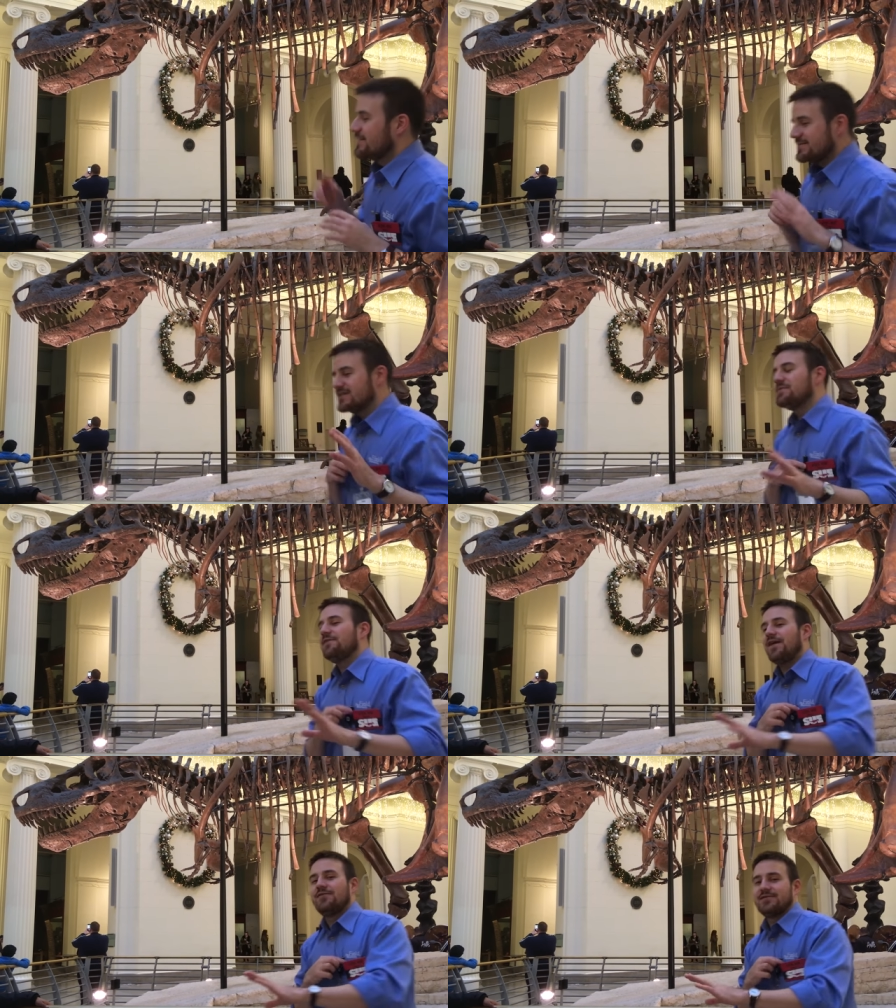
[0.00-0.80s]
So here's
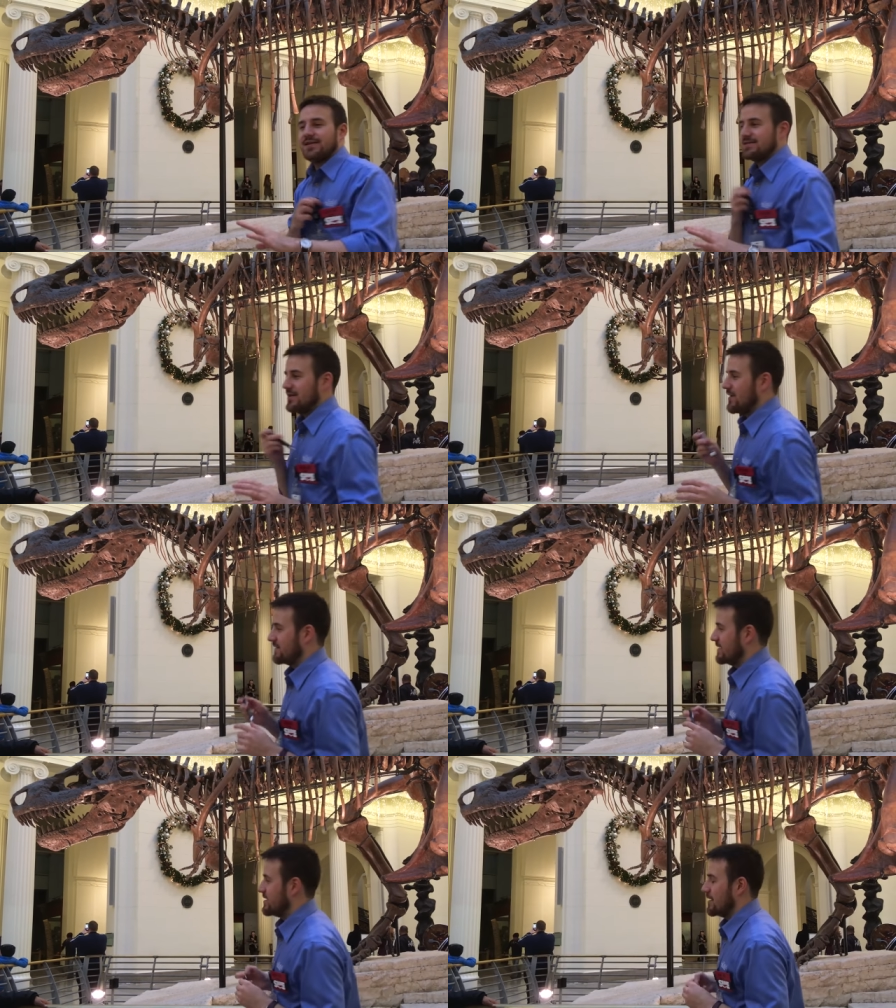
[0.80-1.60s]
my favorite thing
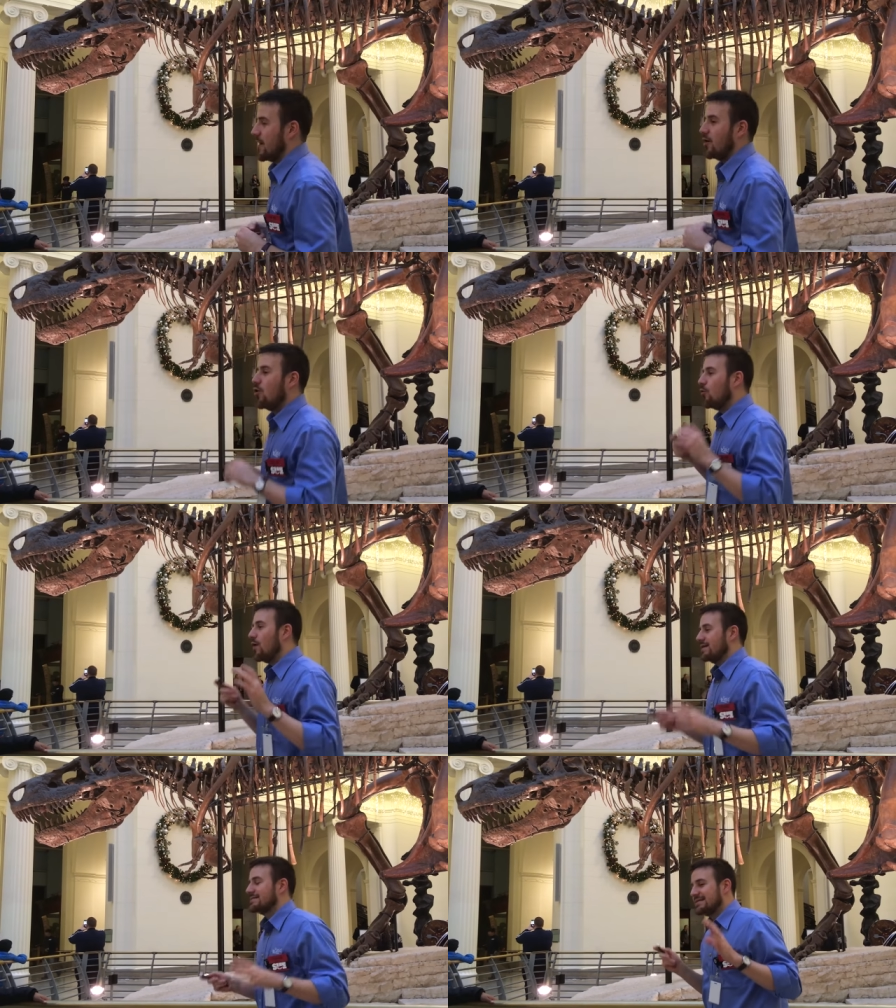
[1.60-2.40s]
T-Rex that I talk about.
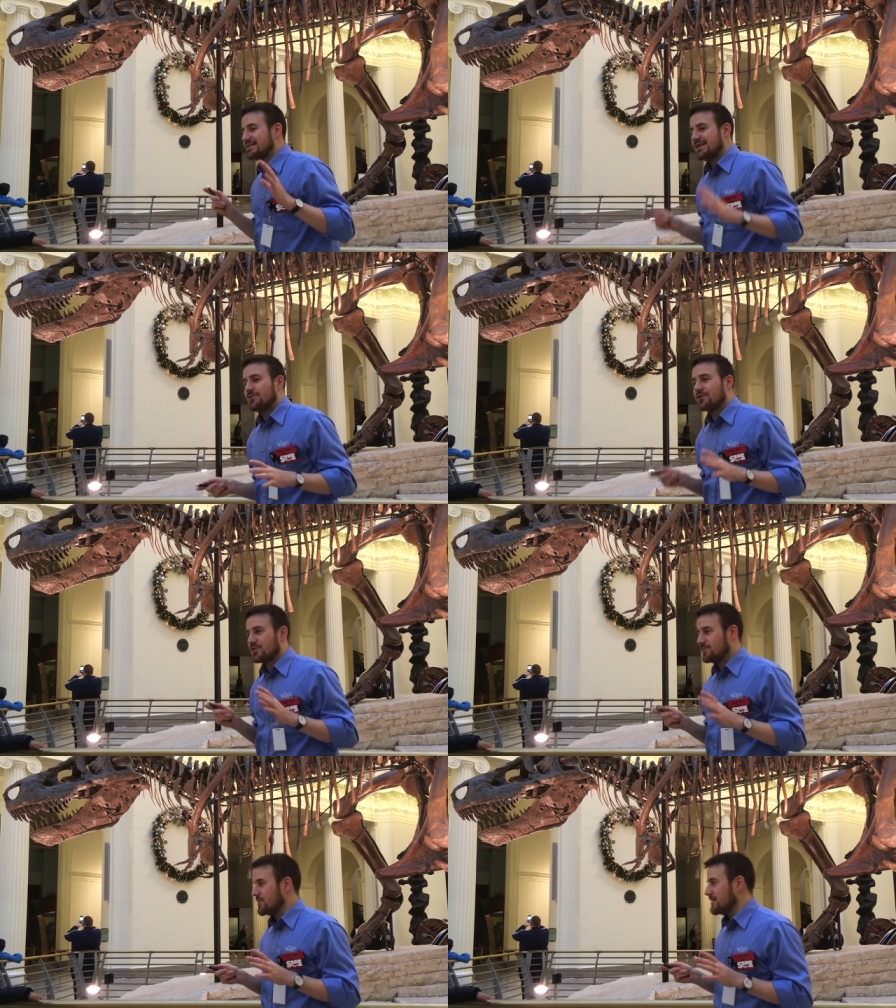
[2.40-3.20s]
What is the deal with
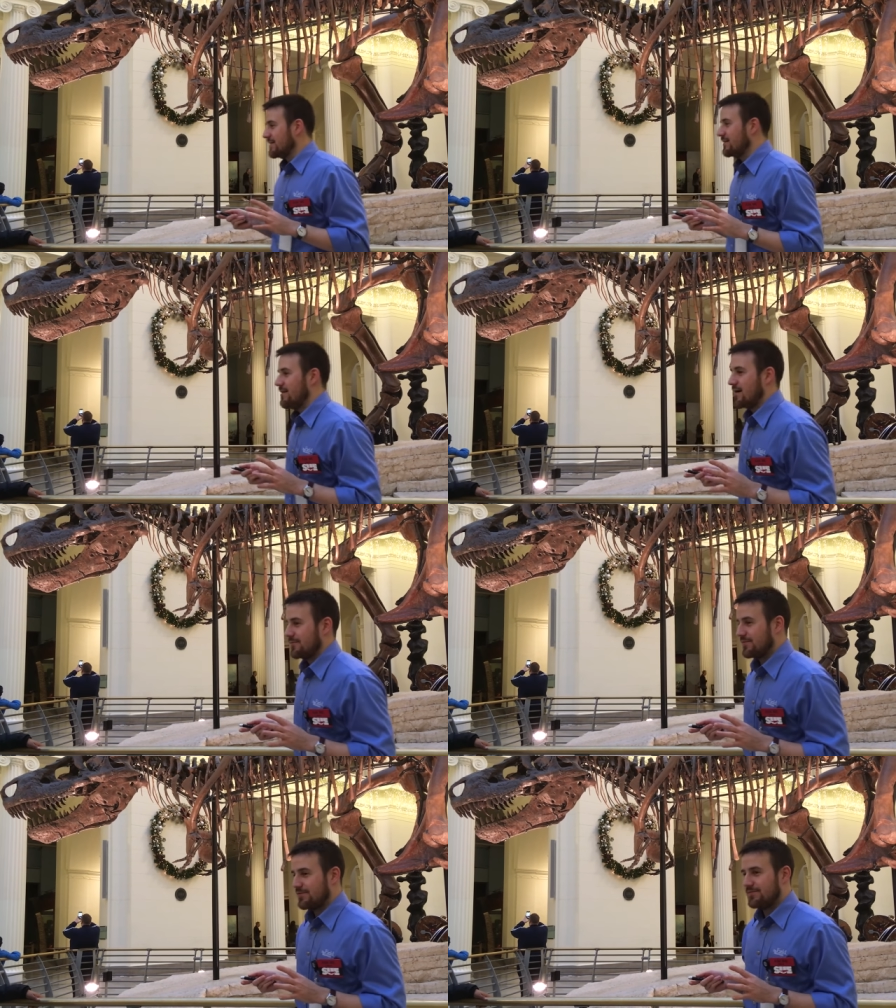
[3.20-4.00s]
her puny little
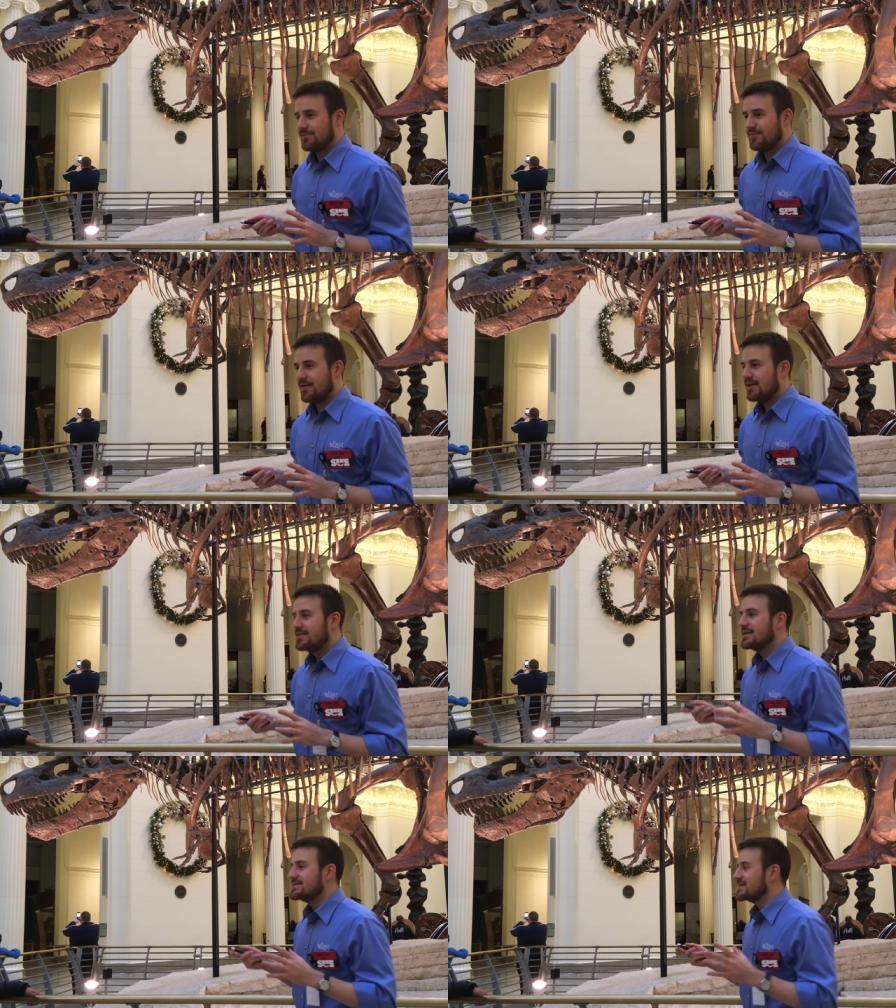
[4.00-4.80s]
arms?
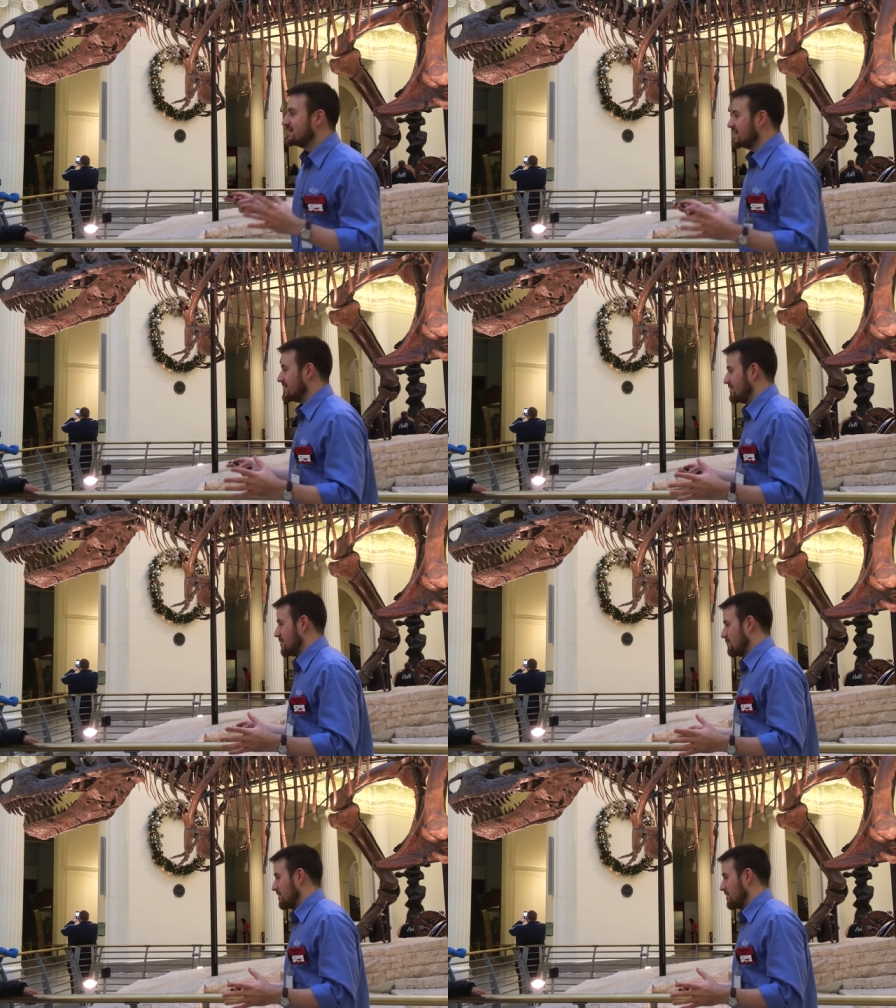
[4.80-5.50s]
This is the thing we're